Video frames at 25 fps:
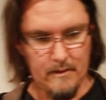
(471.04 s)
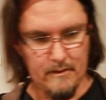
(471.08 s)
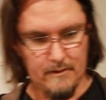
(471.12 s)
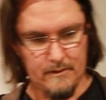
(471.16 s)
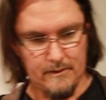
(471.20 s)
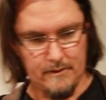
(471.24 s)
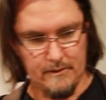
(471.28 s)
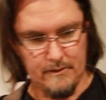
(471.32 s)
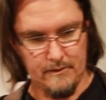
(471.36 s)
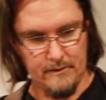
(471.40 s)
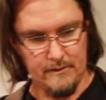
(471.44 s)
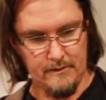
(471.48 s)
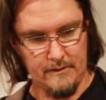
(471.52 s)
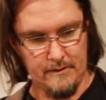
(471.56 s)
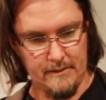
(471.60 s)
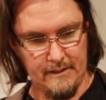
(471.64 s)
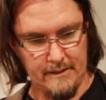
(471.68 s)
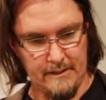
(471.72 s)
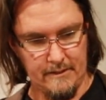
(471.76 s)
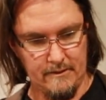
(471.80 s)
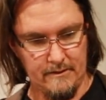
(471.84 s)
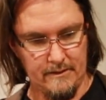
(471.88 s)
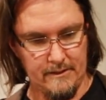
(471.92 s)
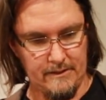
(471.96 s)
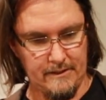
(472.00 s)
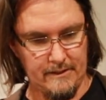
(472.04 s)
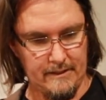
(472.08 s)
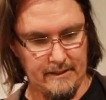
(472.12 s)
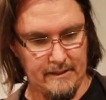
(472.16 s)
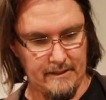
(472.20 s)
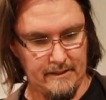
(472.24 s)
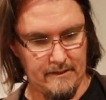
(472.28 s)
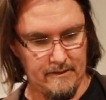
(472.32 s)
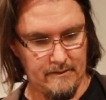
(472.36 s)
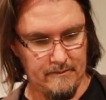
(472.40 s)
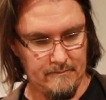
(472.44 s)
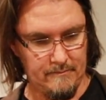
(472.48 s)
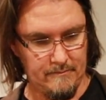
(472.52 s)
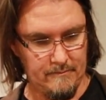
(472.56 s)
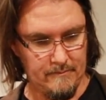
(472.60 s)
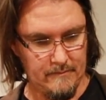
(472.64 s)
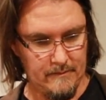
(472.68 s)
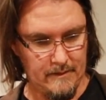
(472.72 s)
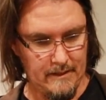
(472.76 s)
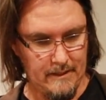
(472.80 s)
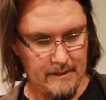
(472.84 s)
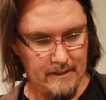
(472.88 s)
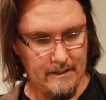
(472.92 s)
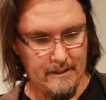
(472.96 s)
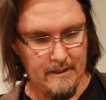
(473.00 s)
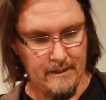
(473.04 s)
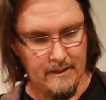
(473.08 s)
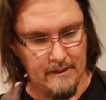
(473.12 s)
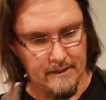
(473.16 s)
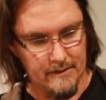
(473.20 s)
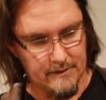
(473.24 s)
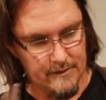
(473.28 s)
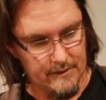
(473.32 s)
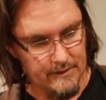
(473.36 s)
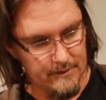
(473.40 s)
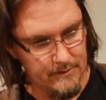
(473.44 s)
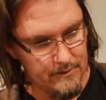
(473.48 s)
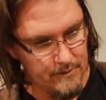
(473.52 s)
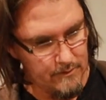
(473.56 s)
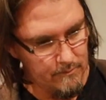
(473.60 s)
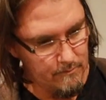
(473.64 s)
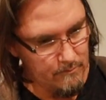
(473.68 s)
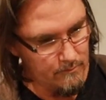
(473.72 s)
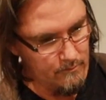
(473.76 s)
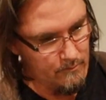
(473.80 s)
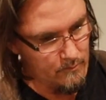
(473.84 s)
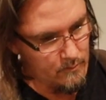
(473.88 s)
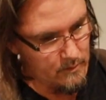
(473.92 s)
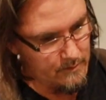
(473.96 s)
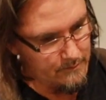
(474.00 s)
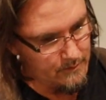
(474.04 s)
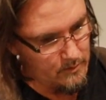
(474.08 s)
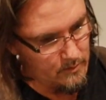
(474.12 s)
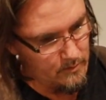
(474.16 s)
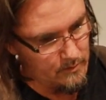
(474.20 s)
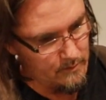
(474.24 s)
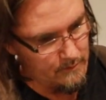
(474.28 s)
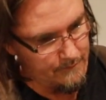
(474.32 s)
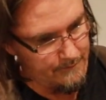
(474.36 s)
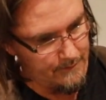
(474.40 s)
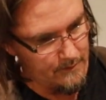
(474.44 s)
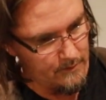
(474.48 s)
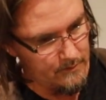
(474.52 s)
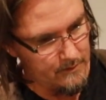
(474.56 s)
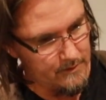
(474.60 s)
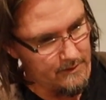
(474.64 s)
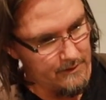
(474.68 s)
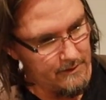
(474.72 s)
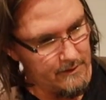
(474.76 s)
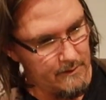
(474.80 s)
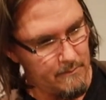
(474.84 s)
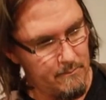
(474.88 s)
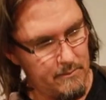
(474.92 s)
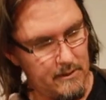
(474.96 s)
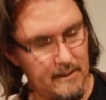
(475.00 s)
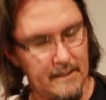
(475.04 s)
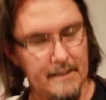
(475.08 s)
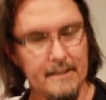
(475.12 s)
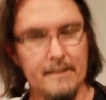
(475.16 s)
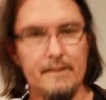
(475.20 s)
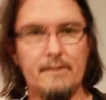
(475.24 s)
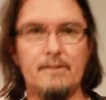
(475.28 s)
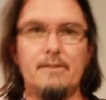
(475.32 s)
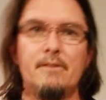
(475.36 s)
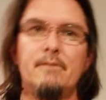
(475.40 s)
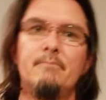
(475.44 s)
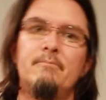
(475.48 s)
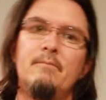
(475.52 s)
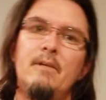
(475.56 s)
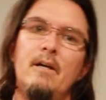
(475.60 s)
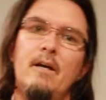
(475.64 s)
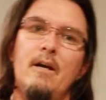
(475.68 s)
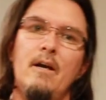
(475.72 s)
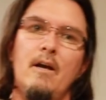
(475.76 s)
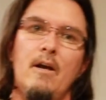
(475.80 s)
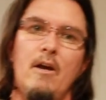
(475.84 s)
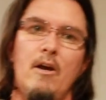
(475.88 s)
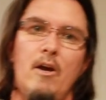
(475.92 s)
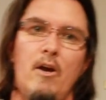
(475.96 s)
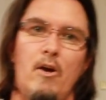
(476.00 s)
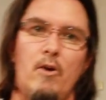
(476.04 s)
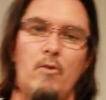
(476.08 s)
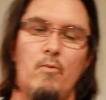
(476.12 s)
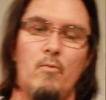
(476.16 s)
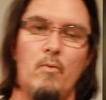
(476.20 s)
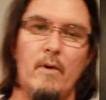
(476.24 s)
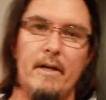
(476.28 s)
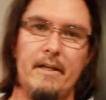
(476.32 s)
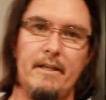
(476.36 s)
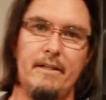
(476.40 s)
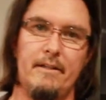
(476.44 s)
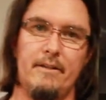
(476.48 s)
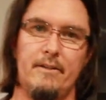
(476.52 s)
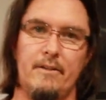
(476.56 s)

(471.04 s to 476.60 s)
So there is our system with all the filters in place, ready to